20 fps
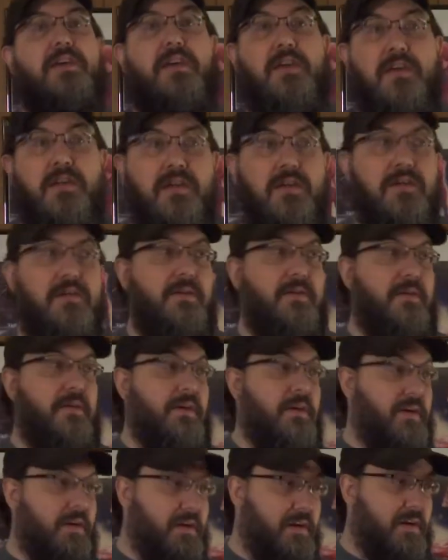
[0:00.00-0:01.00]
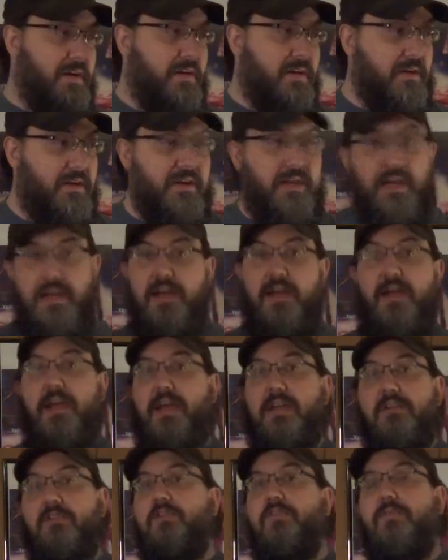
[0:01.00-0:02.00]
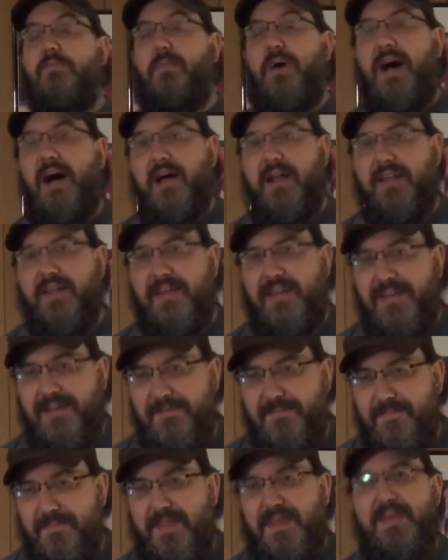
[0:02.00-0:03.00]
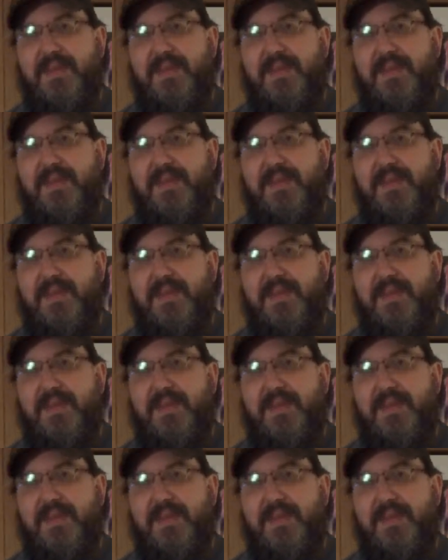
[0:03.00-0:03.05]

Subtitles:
can get a new body,